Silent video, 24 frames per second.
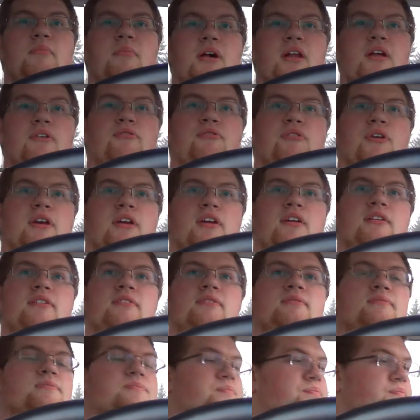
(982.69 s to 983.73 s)
But I figured,
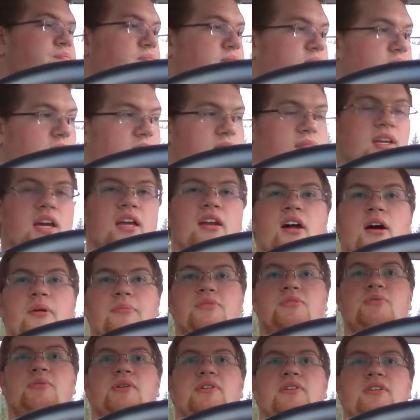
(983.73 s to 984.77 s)
I know
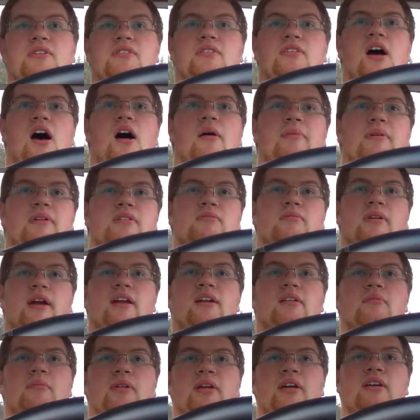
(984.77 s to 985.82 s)
I'm switching topics
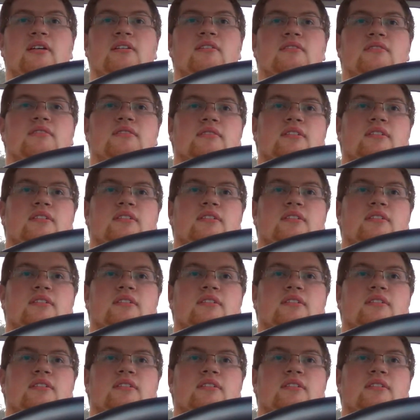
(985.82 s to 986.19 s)
randomly,